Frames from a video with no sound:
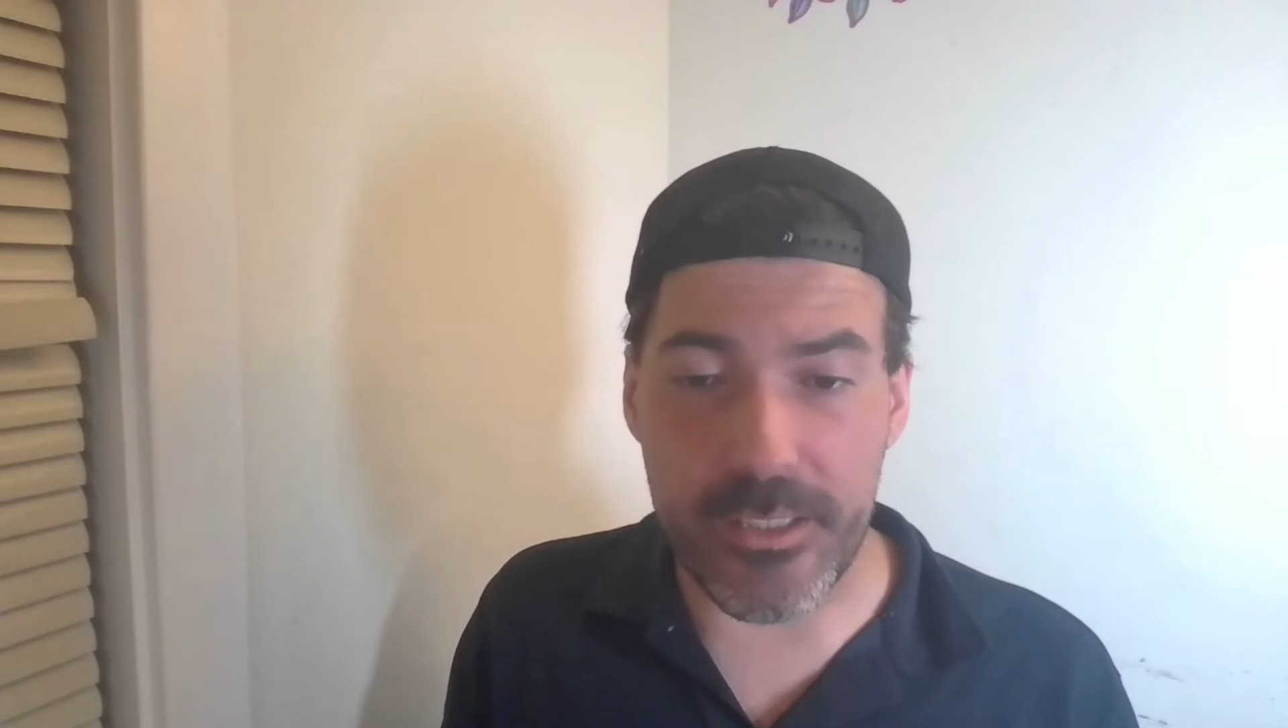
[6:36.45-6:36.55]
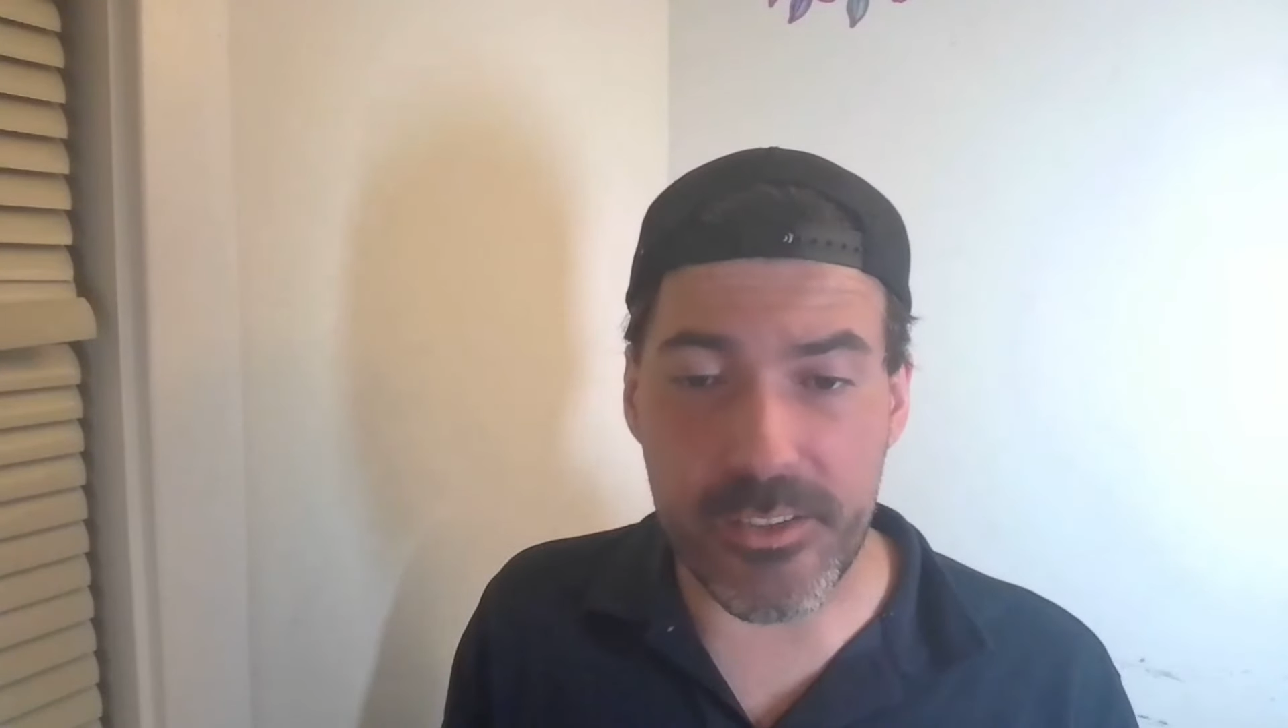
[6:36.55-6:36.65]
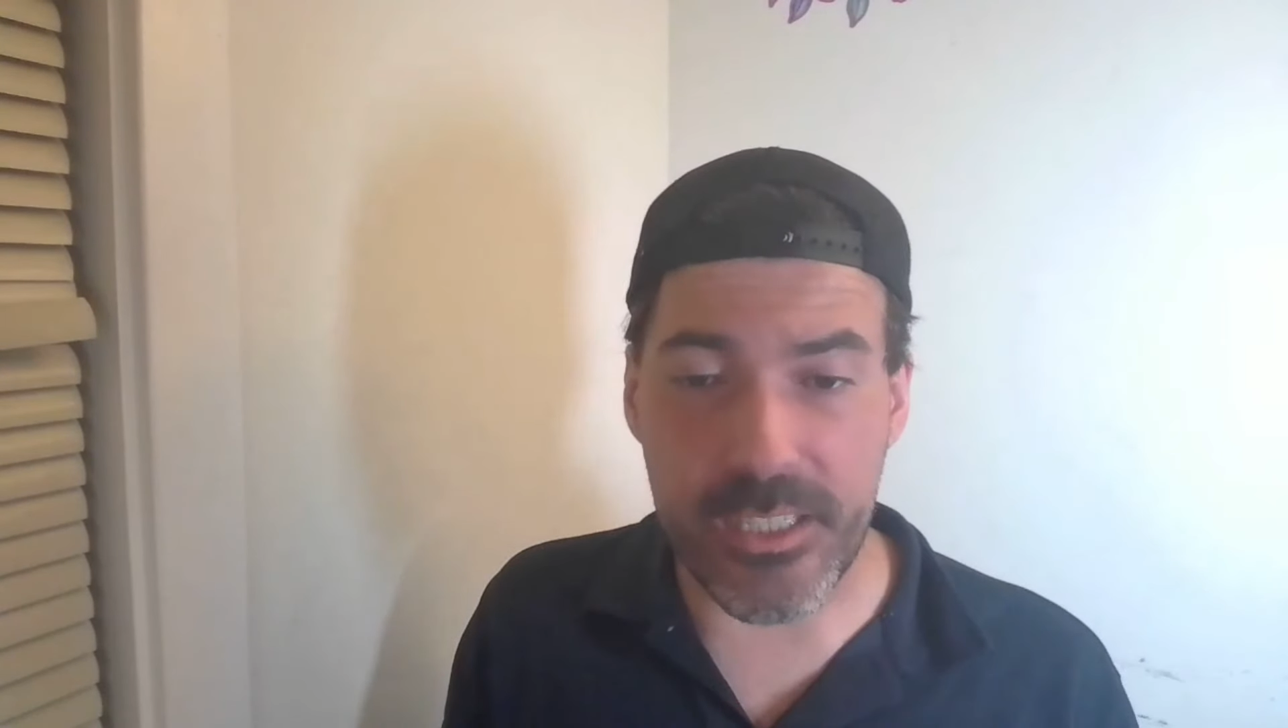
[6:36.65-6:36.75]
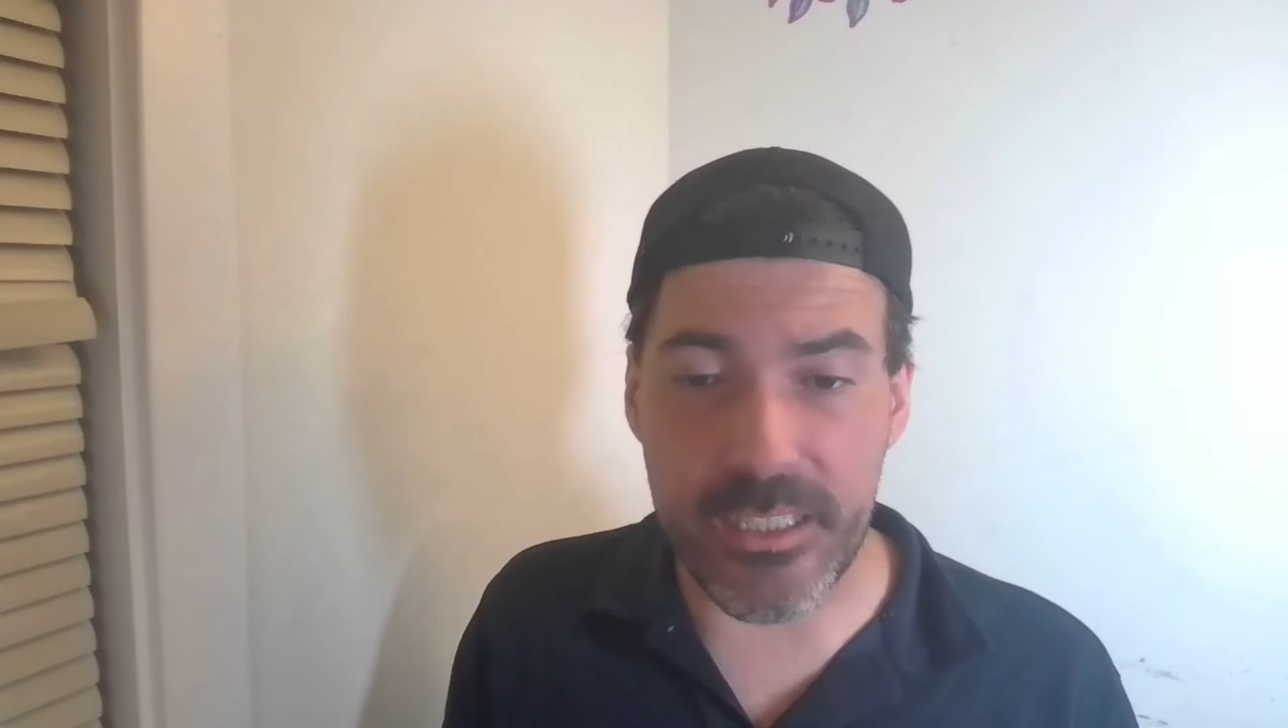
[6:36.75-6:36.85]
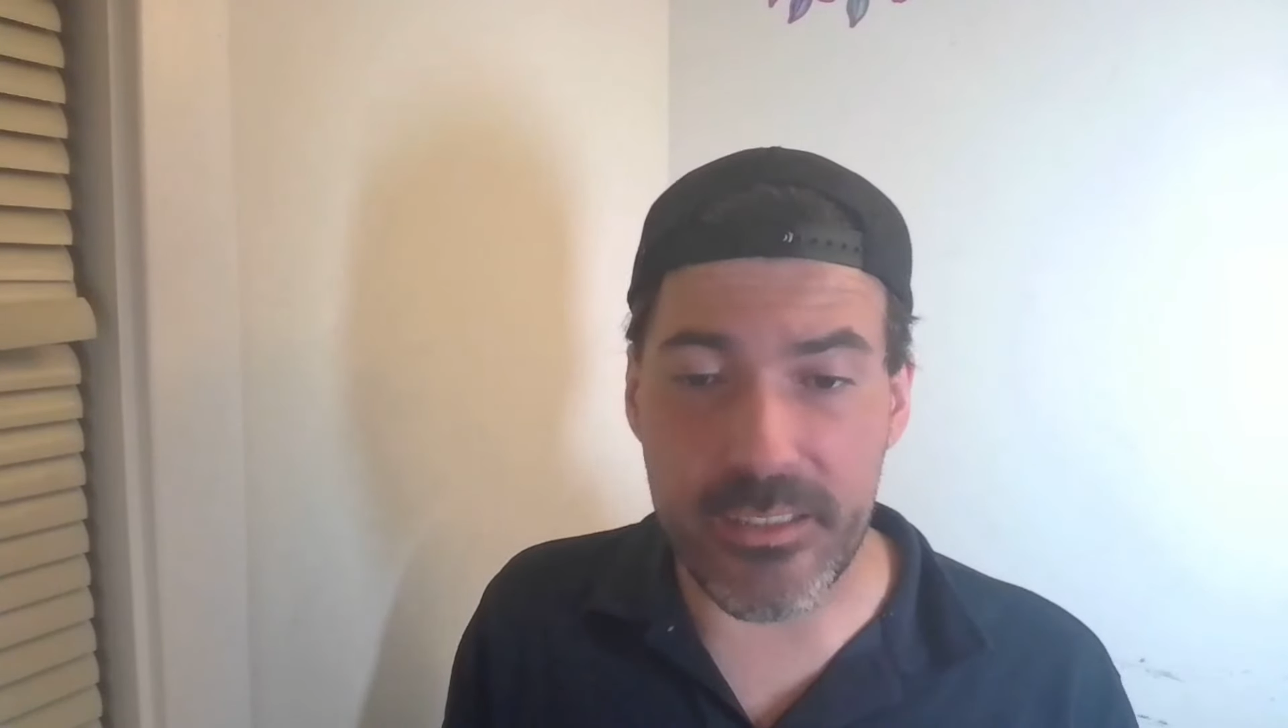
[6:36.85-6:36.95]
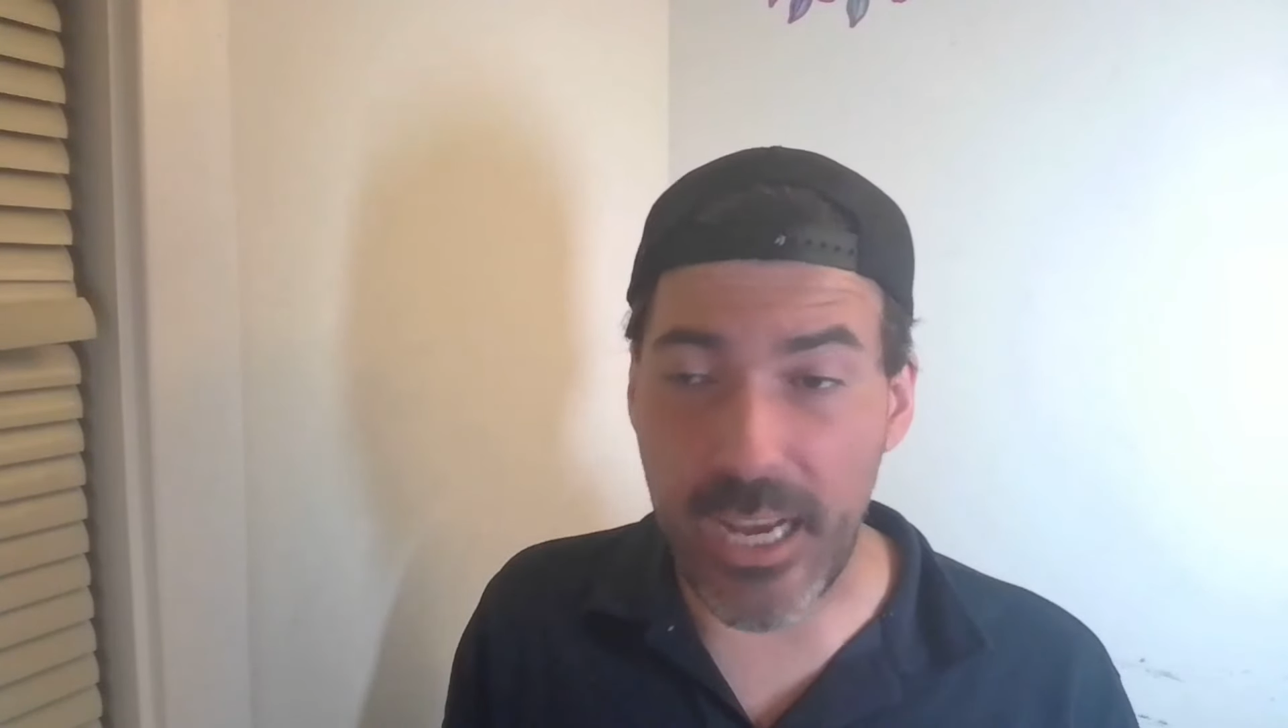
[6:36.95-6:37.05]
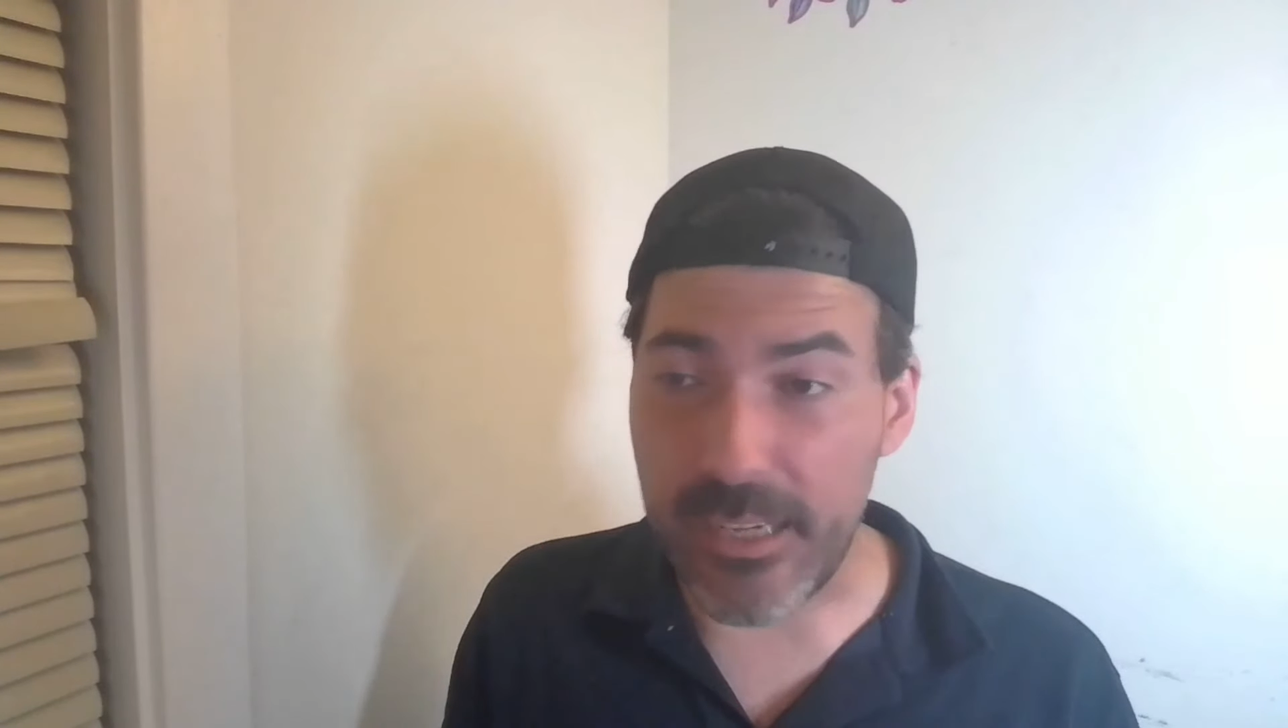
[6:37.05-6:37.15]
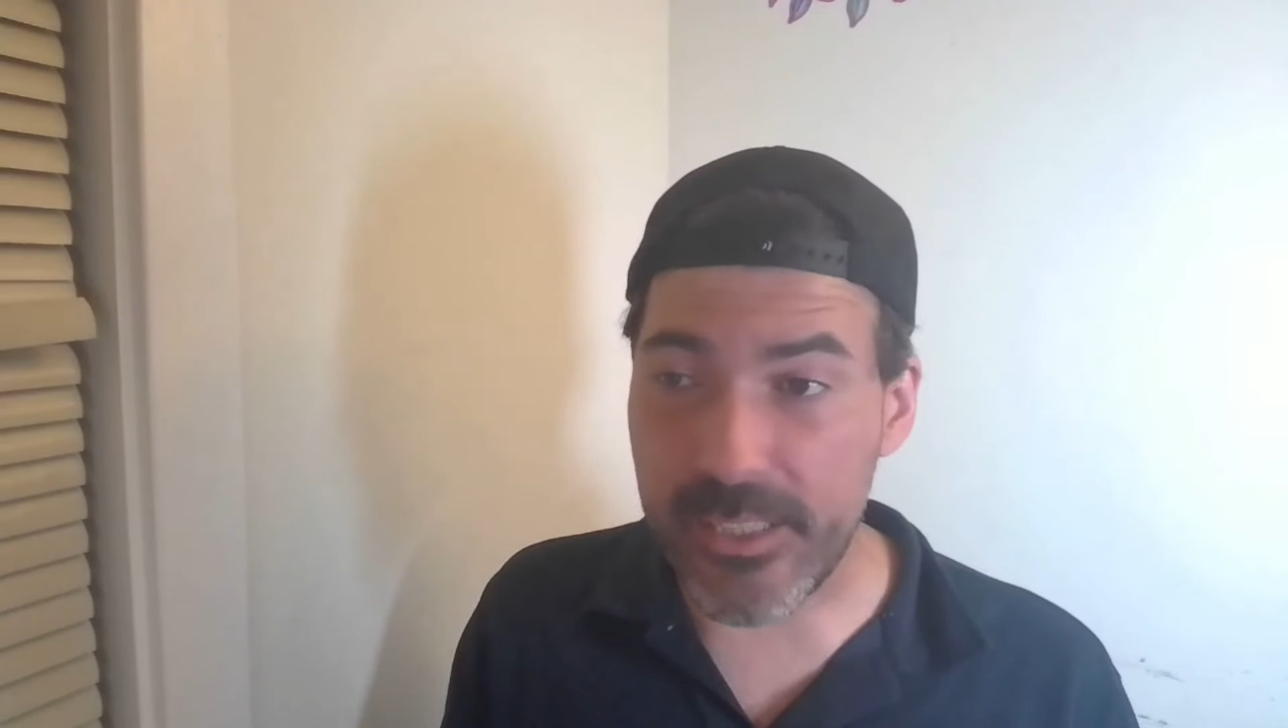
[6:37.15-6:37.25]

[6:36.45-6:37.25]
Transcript: see next